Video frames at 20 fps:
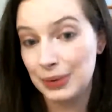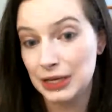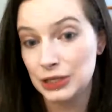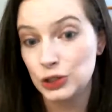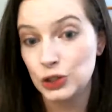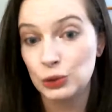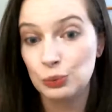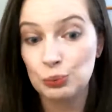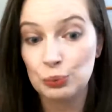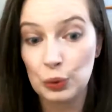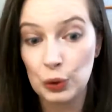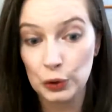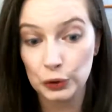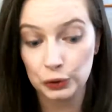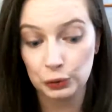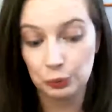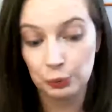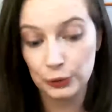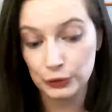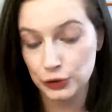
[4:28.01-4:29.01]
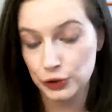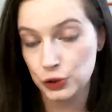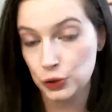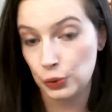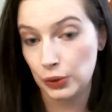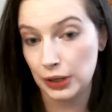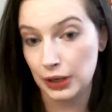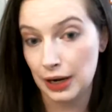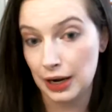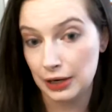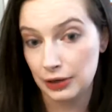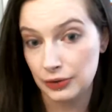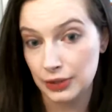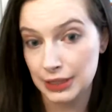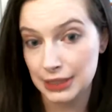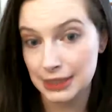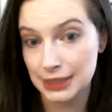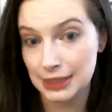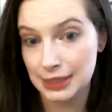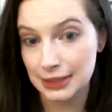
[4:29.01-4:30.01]
into multiple short
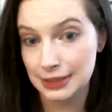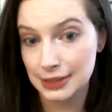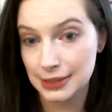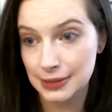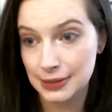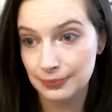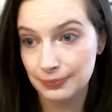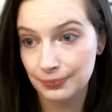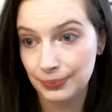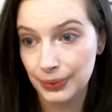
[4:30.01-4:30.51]
utterances.